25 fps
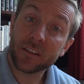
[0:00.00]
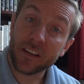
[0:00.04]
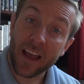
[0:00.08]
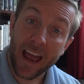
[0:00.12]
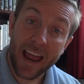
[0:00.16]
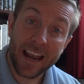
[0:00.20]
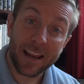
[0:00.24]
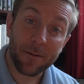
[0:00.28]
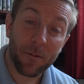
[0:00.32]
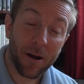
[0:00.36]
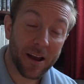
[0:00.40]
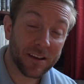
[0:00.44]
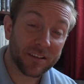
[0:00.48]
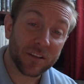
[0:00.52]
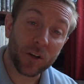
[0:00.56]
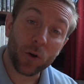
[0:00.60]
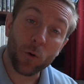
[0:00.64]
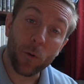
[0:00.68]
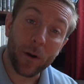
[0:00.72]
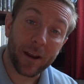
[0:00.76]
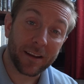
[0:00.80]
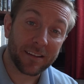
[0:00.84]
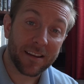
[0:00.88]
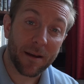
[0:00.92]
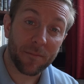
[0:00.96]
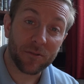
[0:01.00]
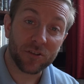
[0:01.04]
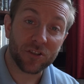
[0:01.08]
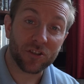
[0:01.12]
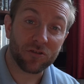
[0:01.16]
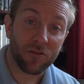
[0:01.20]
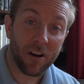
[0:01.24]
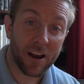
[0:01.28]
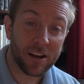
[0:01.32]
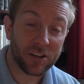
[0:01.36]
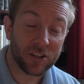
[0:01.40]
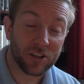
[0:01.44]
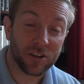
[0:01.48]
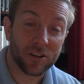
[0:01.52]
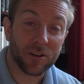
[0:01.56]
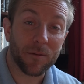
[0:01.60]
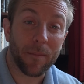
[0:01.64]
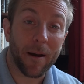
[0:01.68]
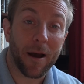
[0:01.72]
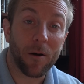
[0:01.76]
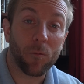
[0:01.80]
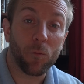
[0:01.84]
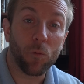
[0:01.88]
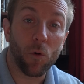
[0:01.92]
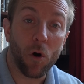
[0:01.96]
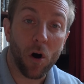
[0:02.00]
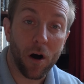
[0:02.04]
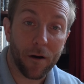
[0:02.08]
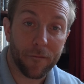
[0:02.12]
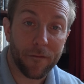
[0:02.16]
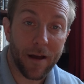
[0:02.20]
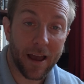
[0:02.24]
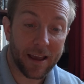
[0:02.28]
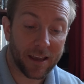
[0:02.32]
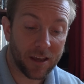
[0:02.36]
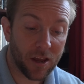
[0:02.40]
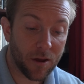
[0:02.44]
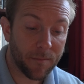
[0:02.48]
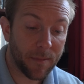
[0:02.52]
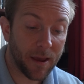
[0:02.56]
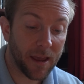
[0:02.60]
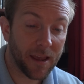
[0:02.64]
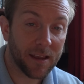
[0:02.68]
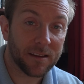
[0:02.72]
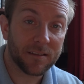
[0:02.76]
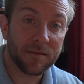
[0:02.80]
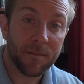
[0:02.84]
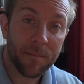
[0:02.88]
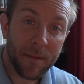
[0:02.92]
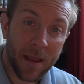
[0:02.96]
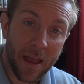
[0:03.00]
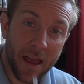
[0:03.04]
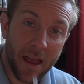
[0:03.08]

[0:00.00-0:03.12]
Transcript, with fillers: So anyway, as a quick demonstration is about what a vacuum is.